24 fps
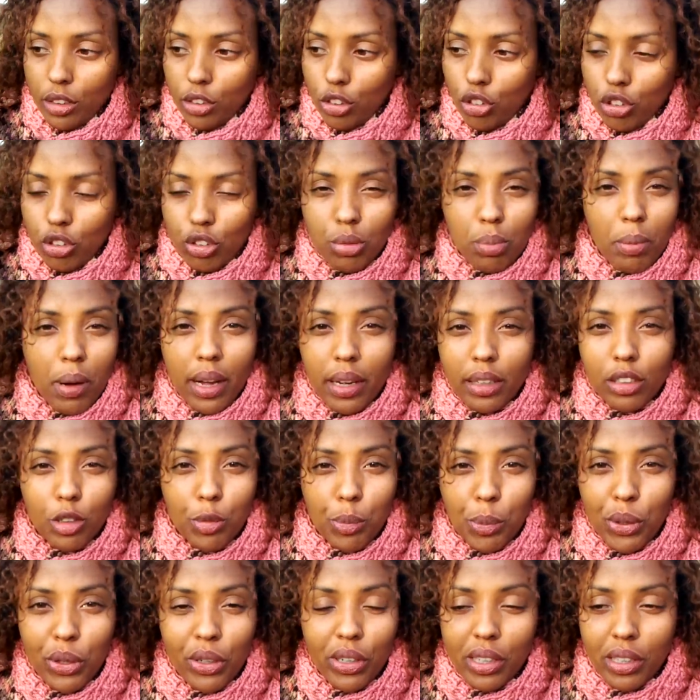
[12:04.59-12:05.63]
It's just my
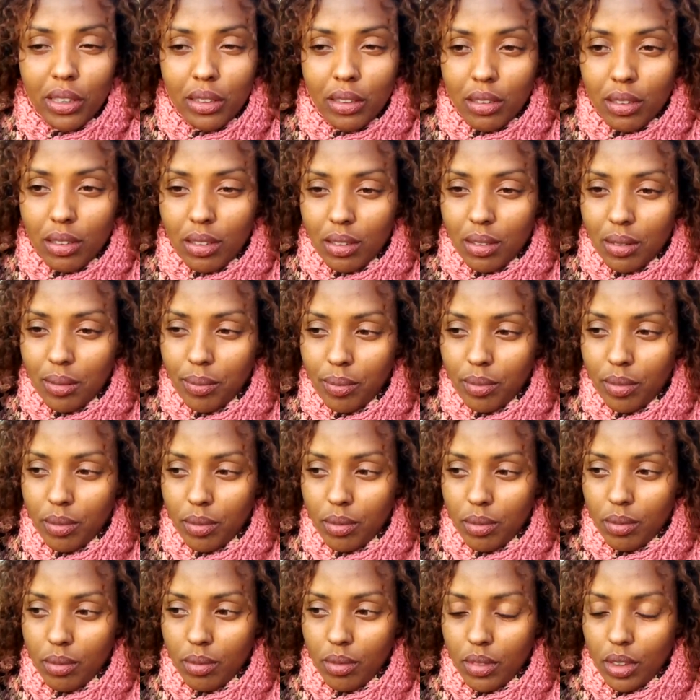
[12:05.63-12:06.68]
experience,
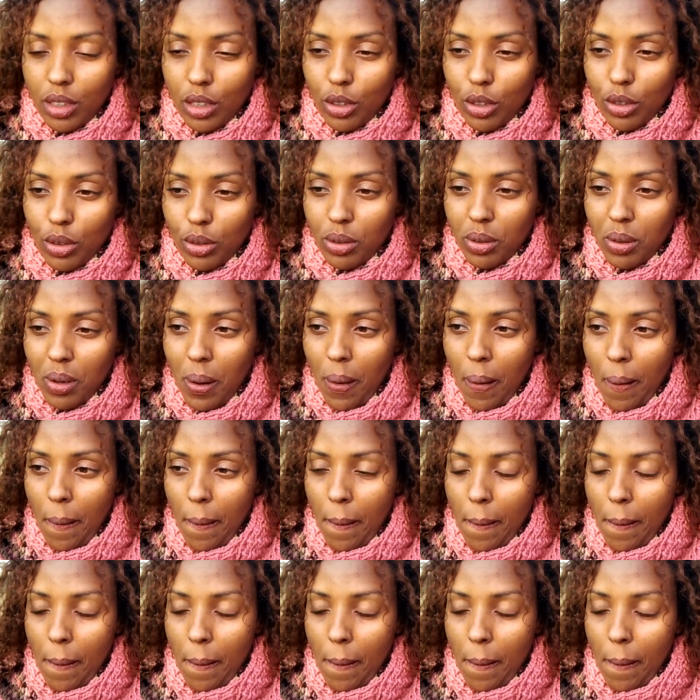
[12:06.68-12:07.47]
you know?